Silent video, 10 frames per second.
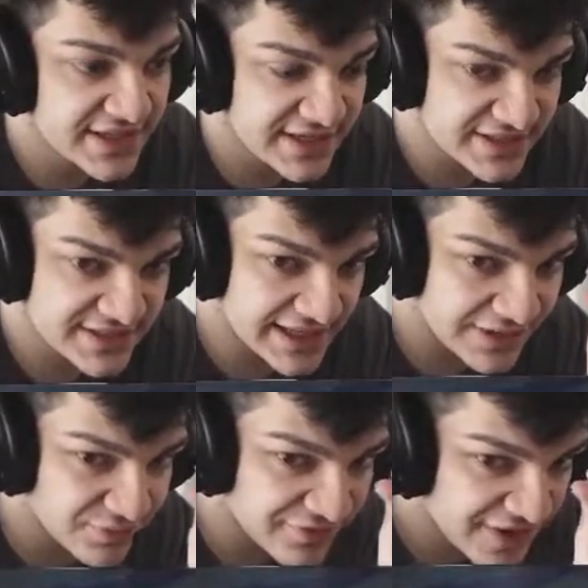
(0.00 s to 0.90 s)
a slight
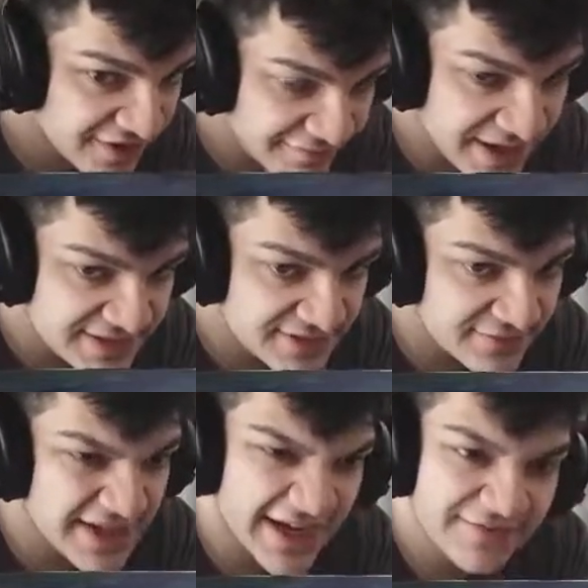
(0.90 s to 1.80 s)
revive passive,
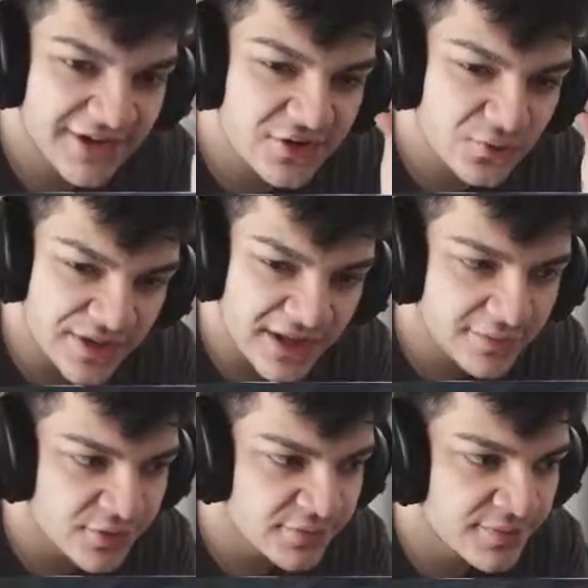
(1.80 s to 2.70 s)
like kind of like Green
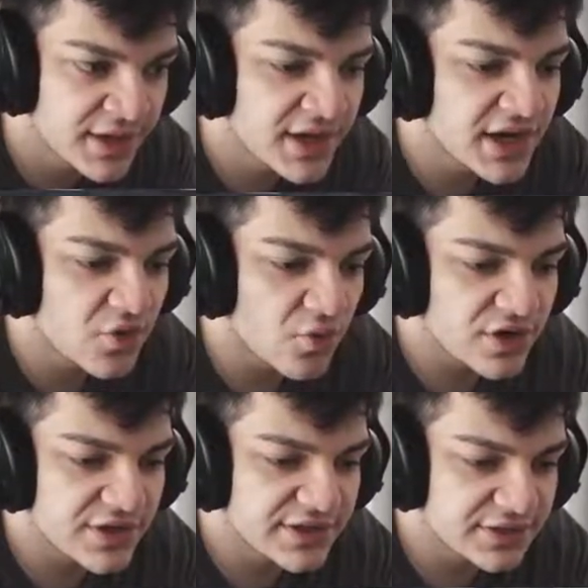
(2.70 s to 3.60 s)
Helbram,
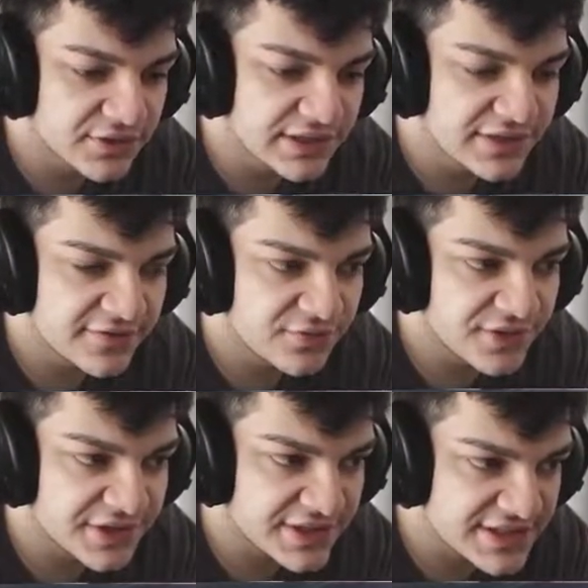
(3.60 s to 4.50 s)
where he'll live
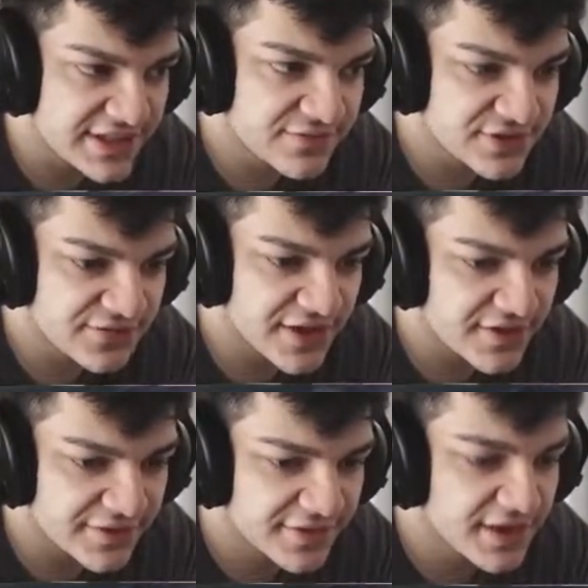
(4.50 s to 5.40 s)
with slivers of
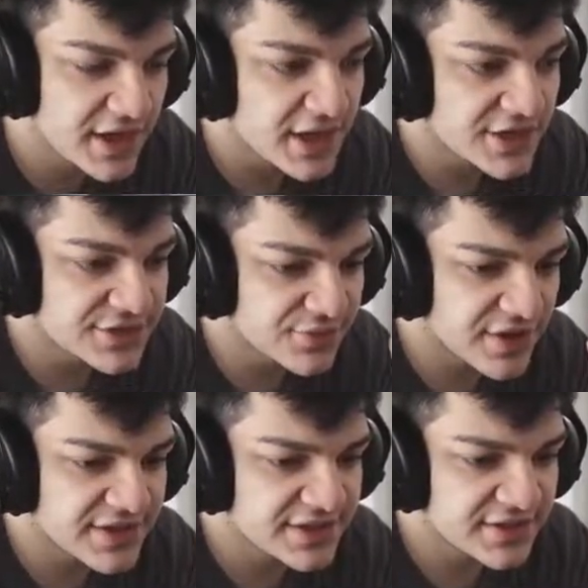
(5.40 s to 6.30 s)
health. So
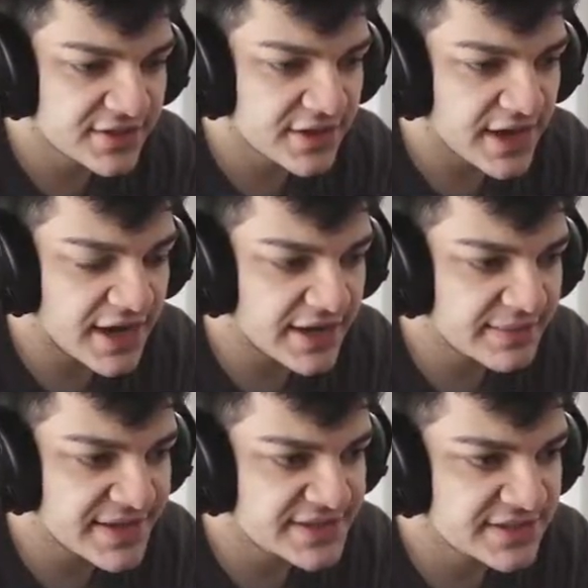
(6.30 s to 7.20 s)
right here, I
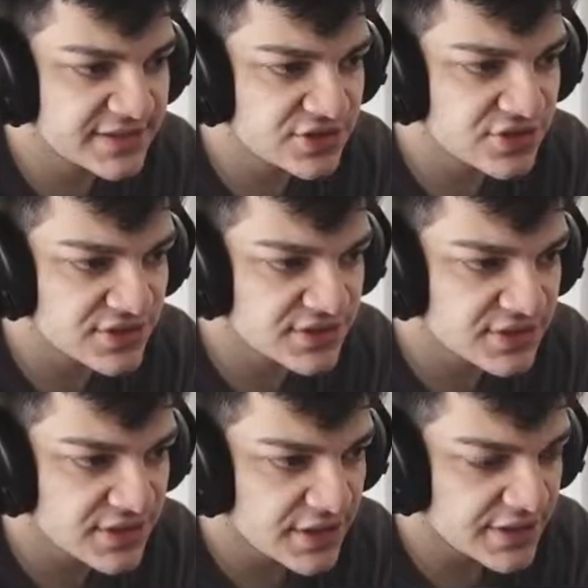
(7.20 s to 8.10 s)
basically
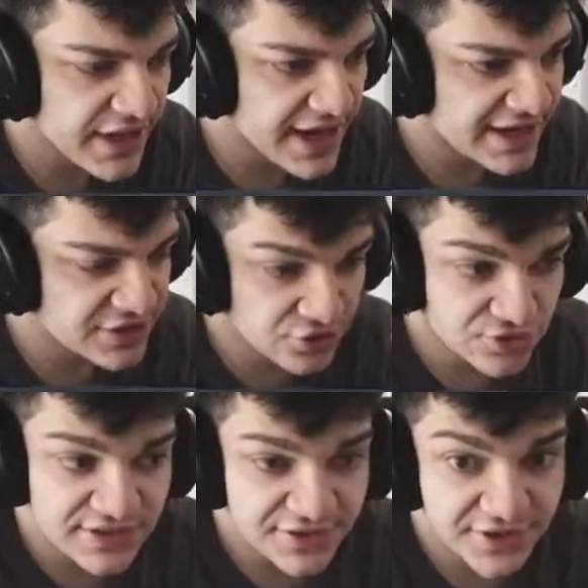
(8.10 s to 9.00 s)
I get 2
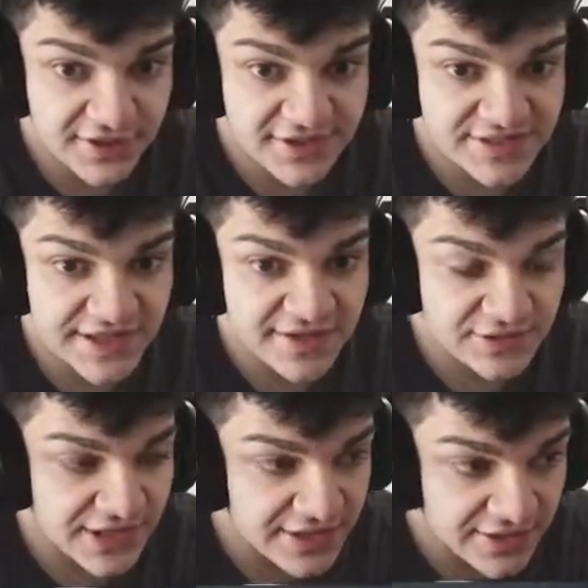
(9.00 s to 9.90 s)
single targets down,
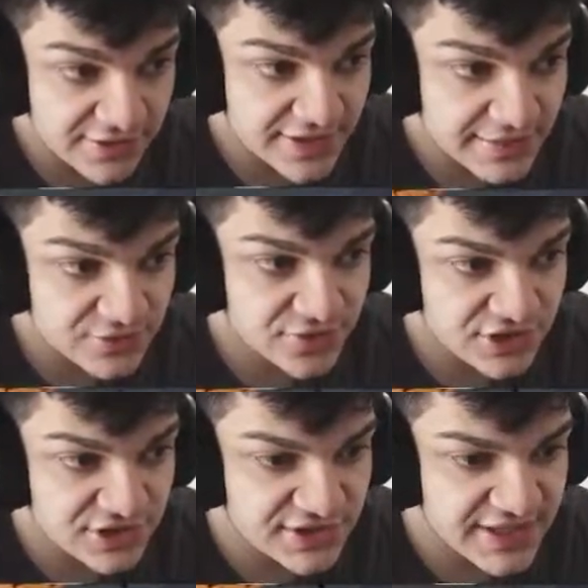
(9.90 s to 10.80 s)
so I get another damage
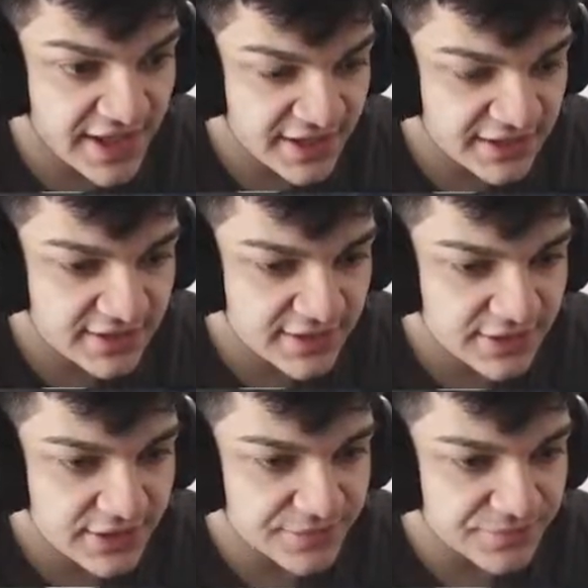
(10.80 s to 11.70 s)
reduction stack,
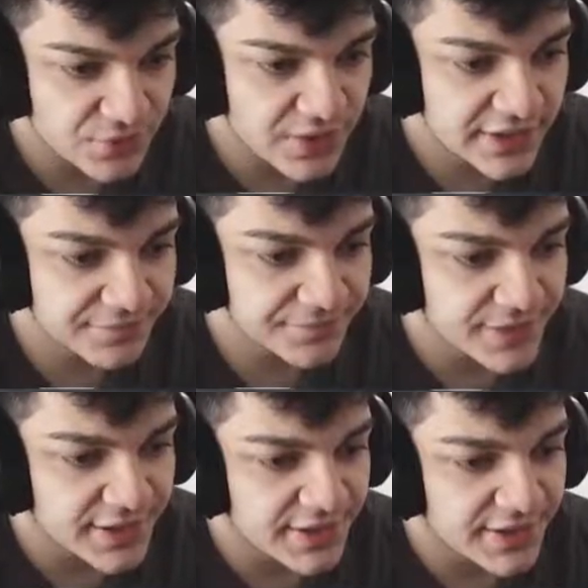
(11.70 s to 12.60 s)
right?
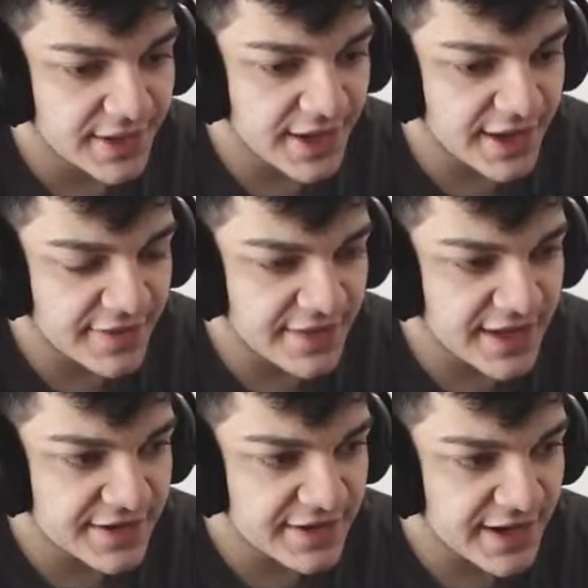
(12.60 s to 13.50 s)
And
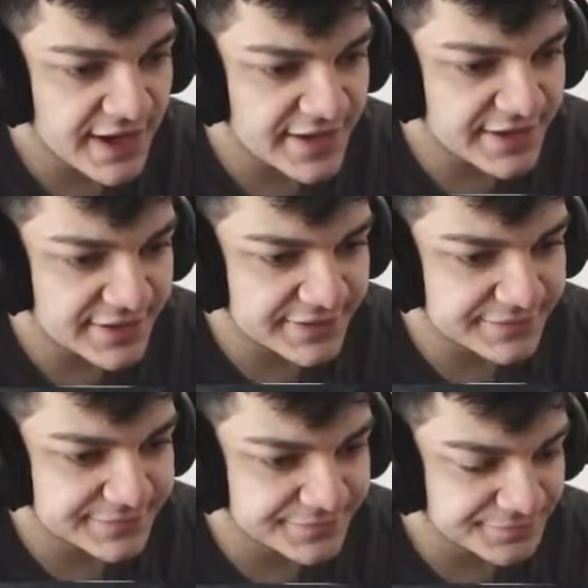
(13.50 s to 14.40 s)
then I
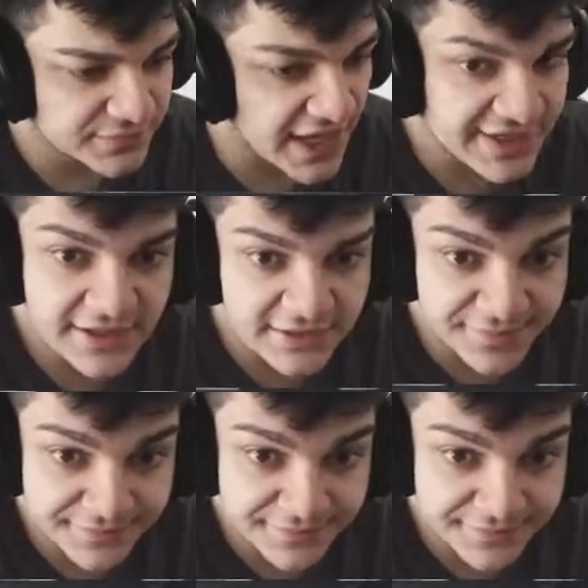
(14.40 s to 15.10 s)
kill him.